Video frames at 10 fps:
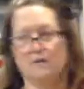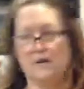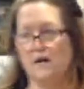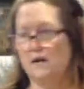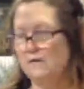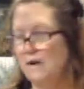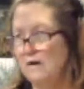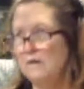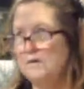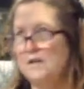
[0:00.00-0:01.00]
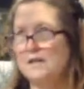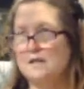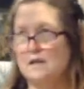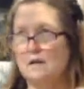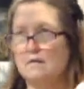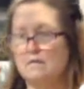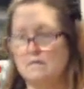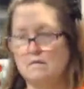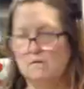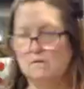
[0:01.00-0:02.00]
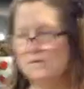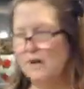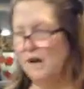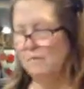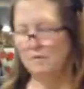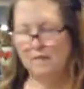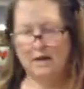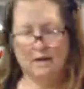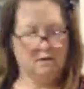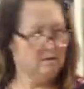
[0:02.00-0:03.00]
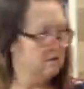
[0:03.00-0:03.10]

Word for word: so taco seasoning. Which camera am I in?